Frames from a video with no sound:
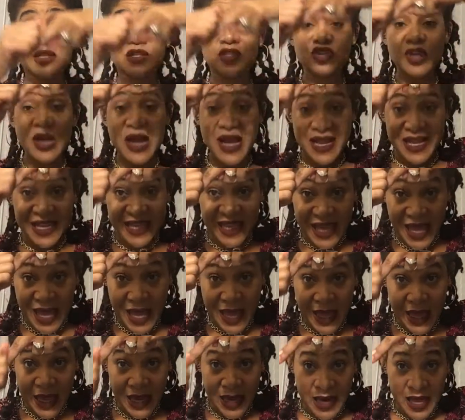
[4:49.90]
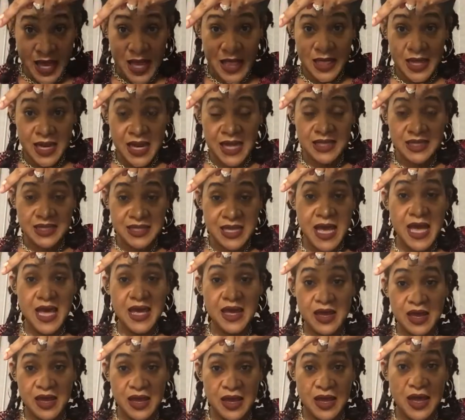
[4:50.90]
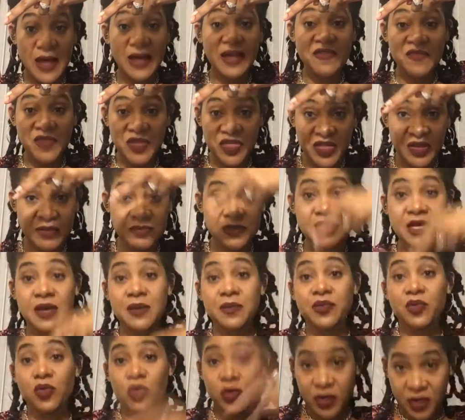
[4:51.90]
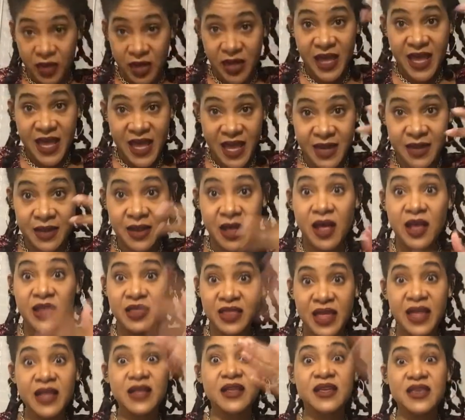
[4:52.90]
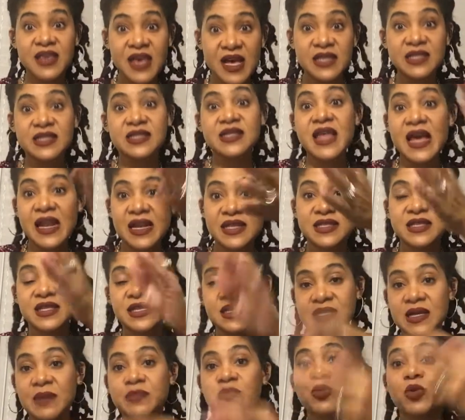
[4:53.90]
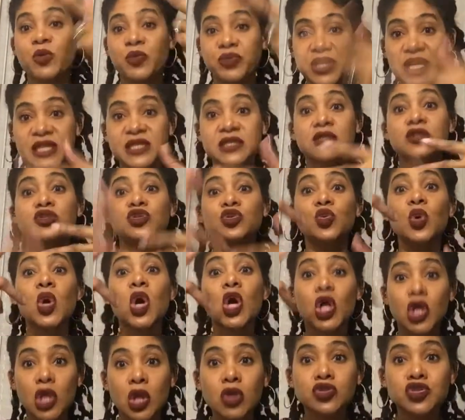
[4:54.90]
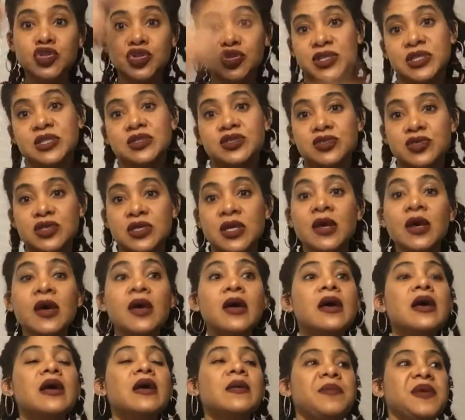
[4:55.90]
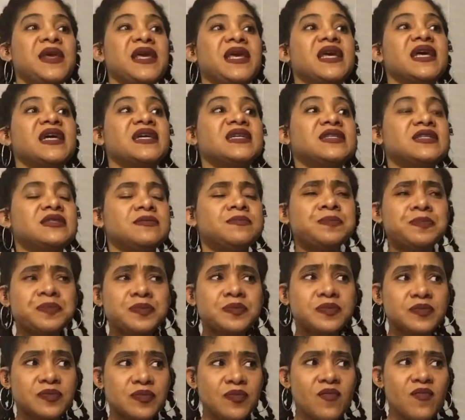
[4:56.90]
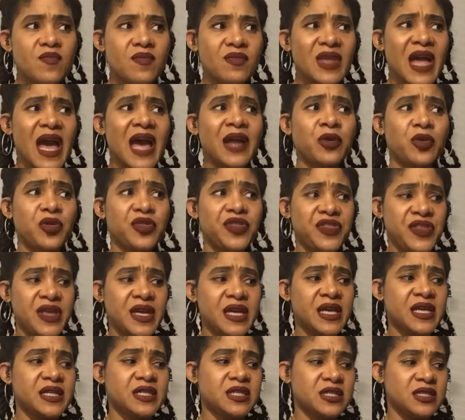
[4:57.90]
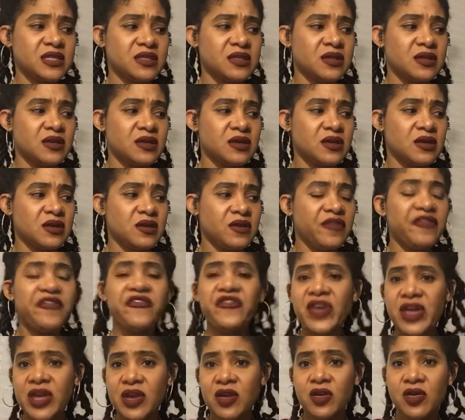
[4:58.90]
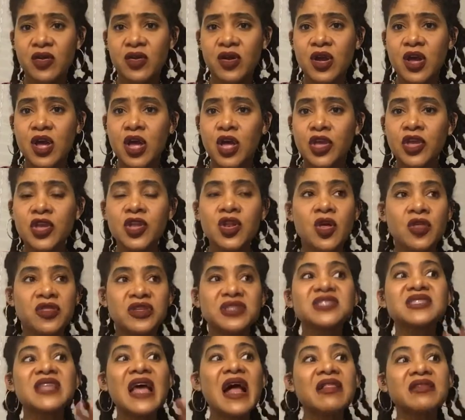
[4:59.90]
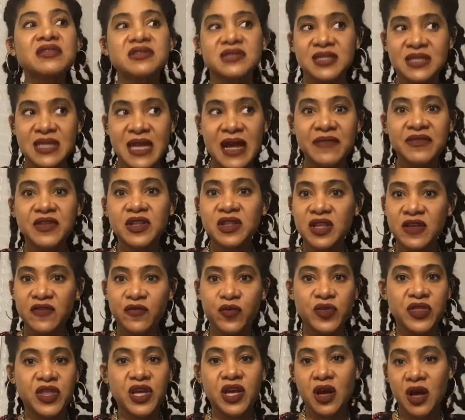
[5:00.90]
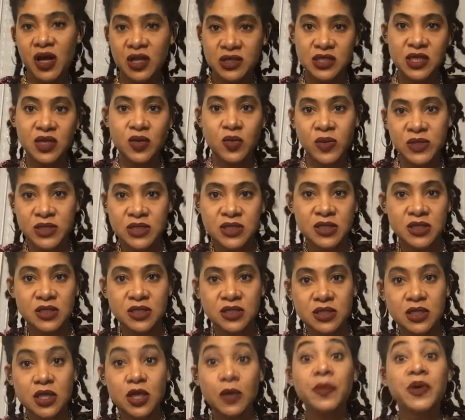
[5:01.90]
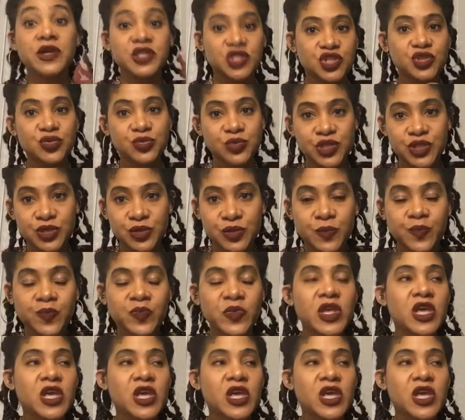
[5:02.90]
try it again, and then I give a thumbs up or a head nod that yes, that is an acceptable place to close your scissors, because I don't think it's fair. You know, the stylist doesn't have to live with the consequences, but you do.